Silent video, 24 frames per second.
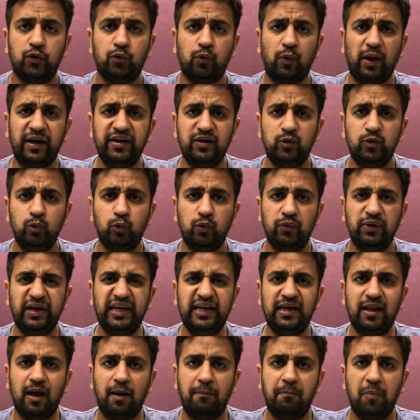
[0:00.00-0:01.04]
try to
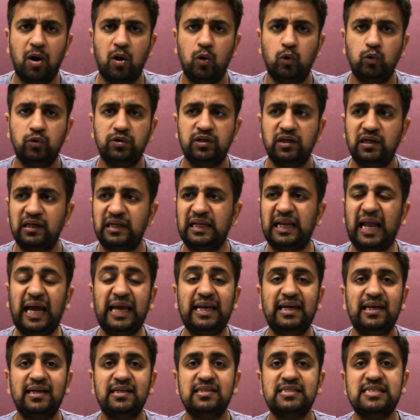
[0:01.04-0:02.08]
read about
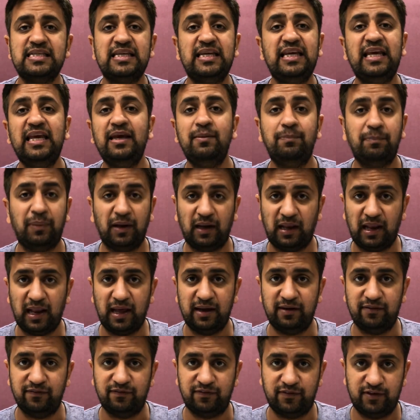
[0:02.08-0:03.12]
Linux Keep
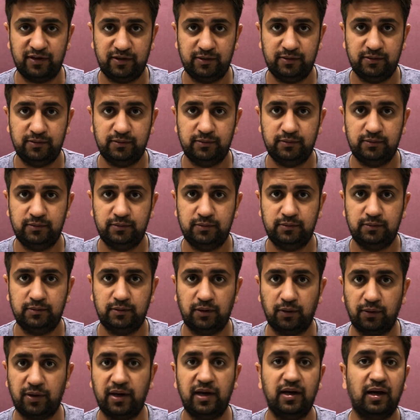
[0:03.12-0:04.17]
Alive.
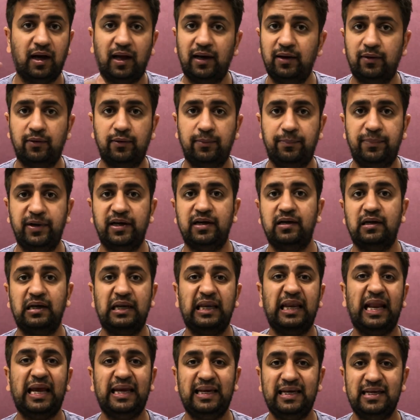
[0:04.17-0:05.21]
Okay, I'll repeat
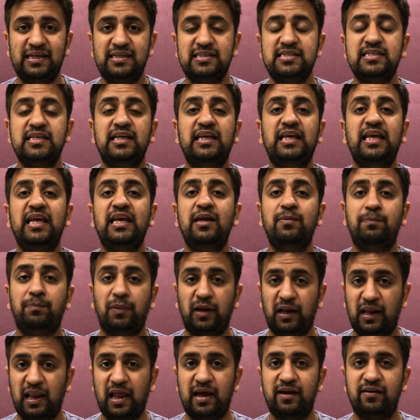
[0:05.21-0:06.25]
Linux Keep
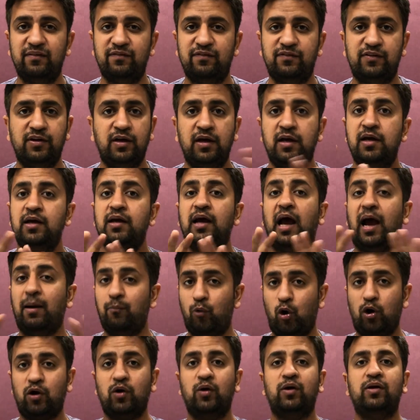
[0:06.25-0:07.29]
Alive. I'm
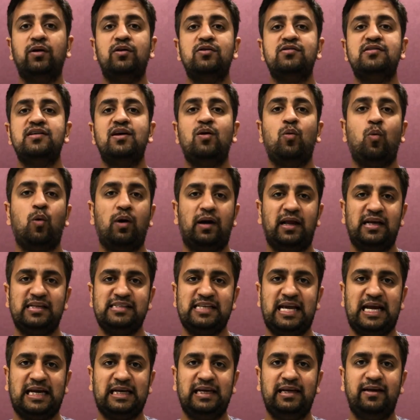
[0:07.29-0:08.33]
not going to say what
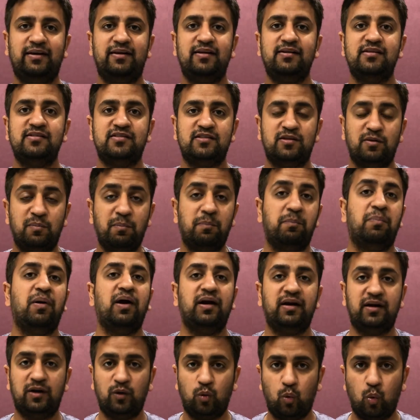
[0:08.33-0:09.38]
exactly it is,
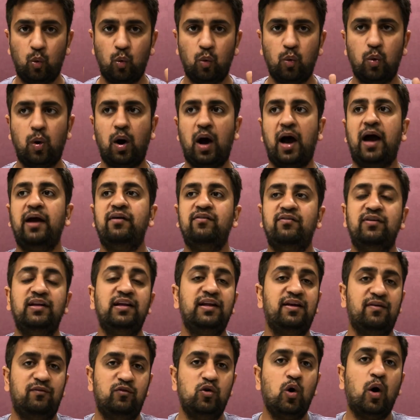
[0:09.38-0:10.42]
but I will give
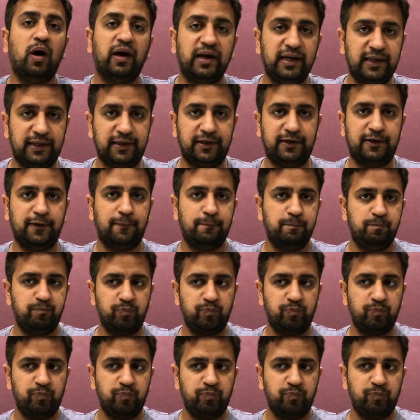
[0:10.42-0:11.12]
you a hint.